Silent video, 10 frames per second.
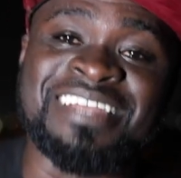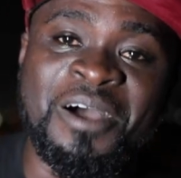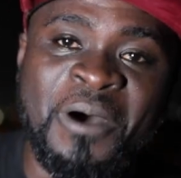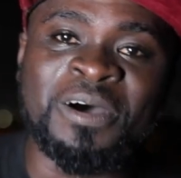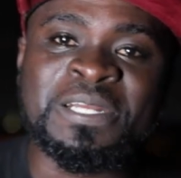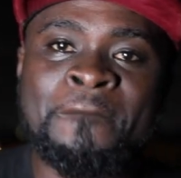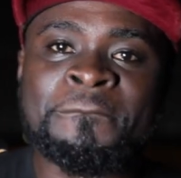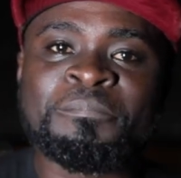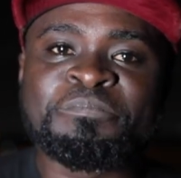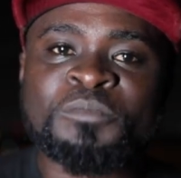to the world.
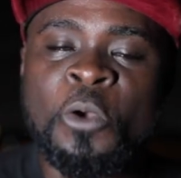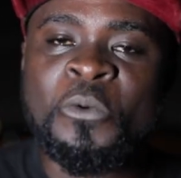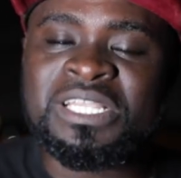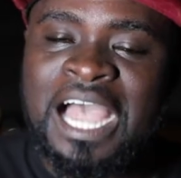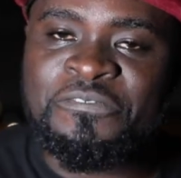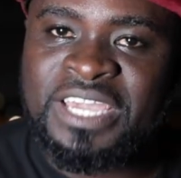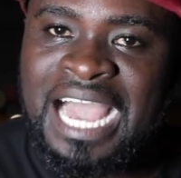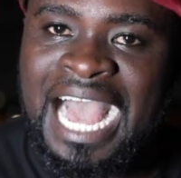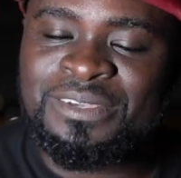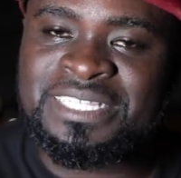Which
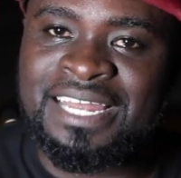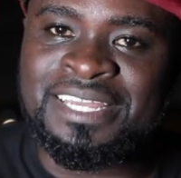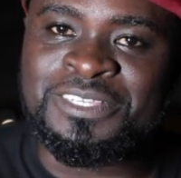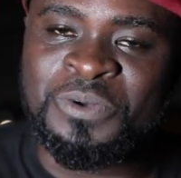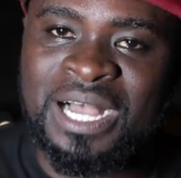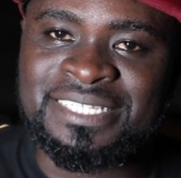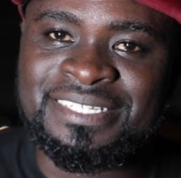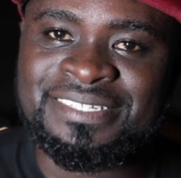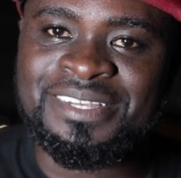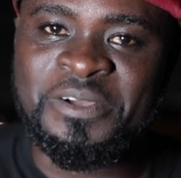Africa are you selling to
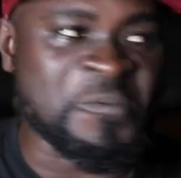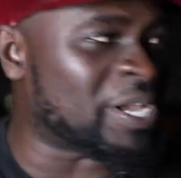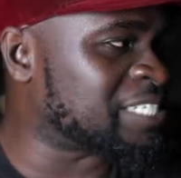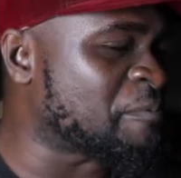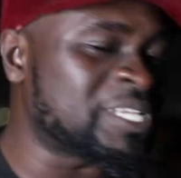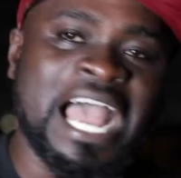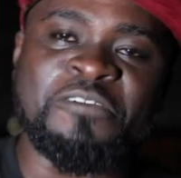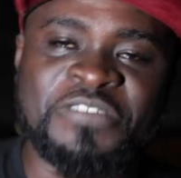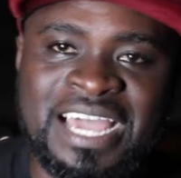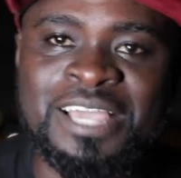us? Which
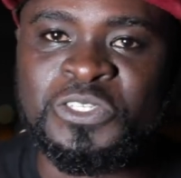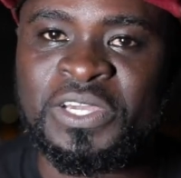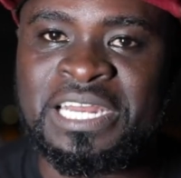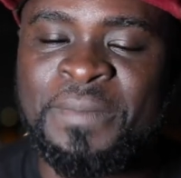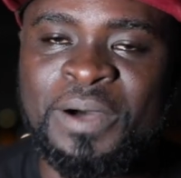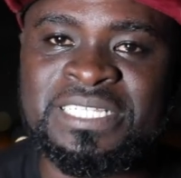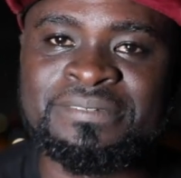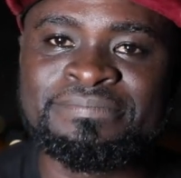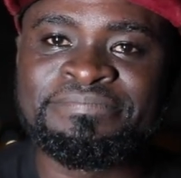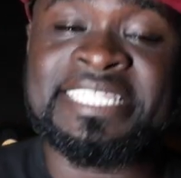Africa are you talking about?
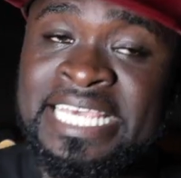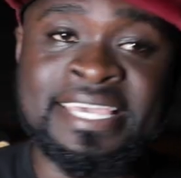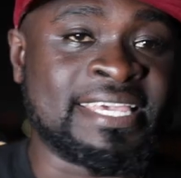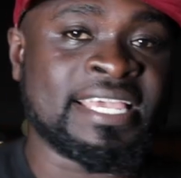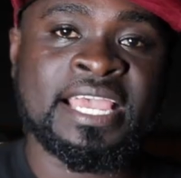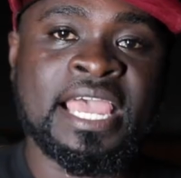See,